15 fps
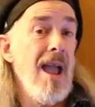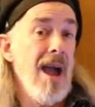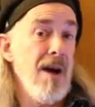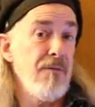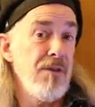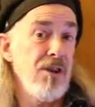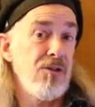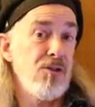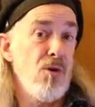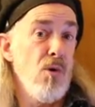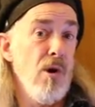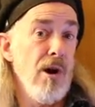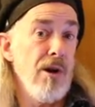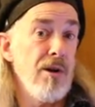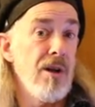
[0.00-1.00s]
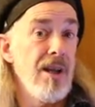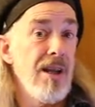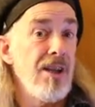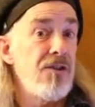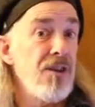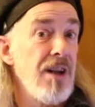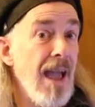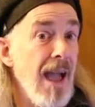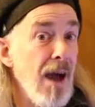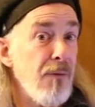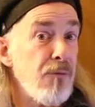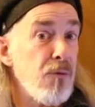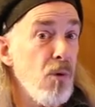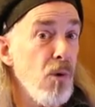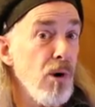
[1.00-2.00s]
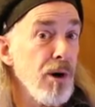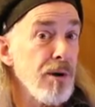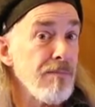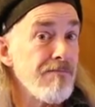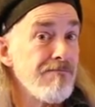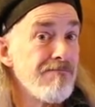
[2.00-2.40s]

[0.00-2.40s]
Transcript: have this chord. It's an F chord.